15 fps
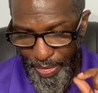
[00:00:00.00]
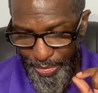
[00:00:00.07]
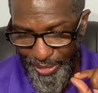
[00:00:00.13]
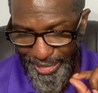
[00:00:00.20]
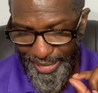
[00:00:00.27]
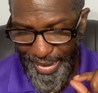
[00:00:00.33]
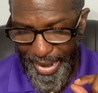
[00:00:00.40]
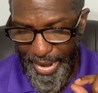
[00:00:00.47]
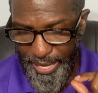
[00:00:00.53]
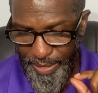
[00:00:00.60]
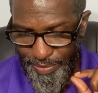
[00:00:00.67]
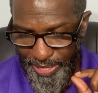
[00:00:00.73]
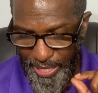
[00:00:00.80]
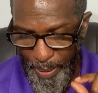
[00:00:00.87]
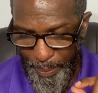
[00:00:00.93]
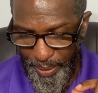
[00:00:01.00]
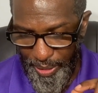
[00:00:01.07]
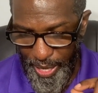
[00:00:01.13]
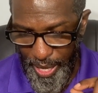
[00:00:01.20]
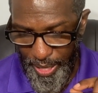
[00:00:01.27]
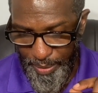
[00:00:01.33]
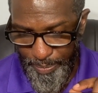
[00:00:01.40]
the land of
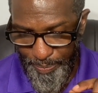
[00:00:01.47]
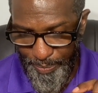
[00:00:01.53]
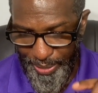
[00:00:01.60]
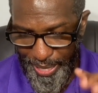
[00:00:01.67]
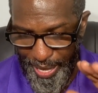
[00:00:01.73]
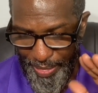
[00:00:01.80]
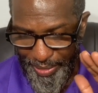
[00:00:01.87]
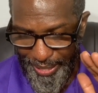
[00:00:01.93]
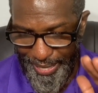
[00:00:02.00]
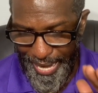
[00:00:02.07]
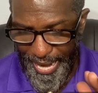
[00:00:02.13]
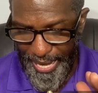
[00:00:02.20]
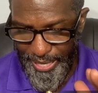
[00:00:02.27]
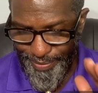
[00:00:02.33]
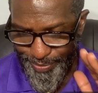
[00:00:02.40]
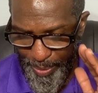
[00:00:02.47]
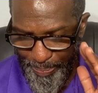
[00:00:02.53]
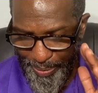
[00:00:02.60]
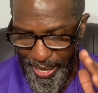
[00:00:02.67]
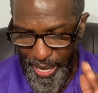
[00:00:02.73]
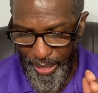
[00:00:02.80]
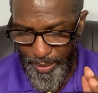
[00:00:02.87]
Zebulun and the land of
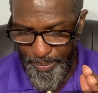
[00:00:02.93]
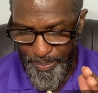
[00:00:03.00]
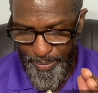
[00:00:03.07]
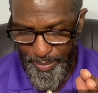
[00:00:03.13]
Naphtali,